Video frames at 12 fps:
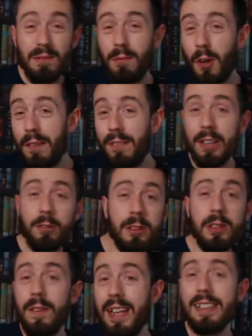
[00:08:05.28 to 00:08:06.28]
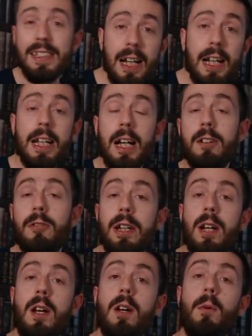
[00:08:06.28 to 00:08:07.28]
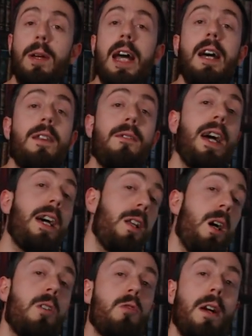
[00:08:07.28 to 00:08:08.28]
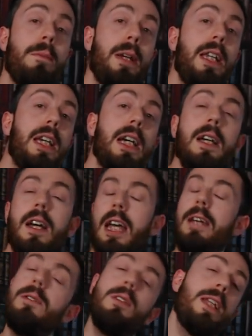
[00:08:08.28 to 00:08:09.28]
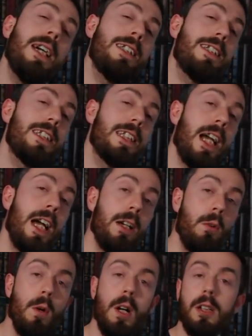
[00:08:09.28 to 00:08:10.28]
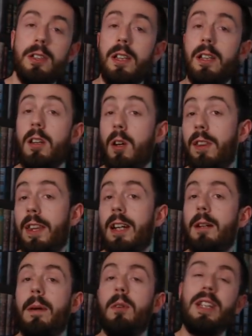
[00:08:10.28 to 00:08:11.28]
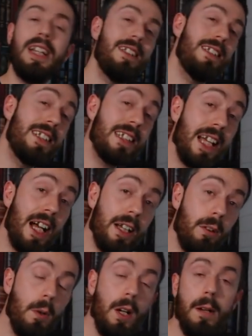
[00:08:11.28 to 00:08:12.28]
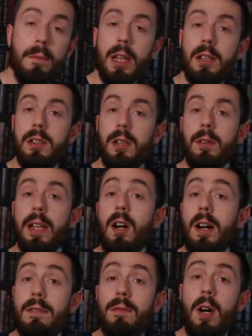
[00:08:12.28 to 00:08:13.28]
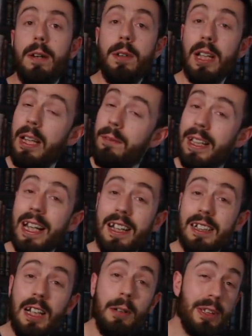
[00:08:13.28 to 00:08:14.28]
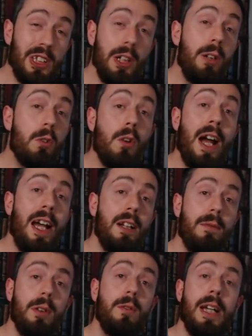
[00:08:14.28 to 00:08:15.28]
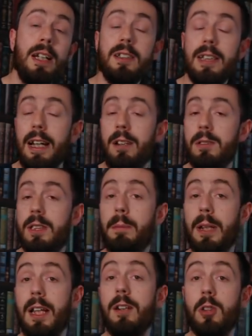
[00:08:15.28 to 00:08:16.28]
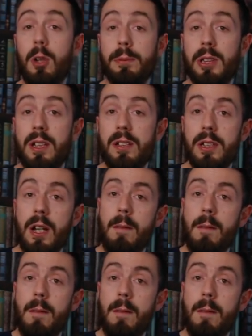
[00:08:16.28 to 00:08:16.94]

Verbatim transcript: five hundred, two thousand eight hundred without the V A T and the hard drive media. If you downscale to the non-Thunderbolt, downscale to the i five, you can even get it as low as two grand if you downscale some of those options.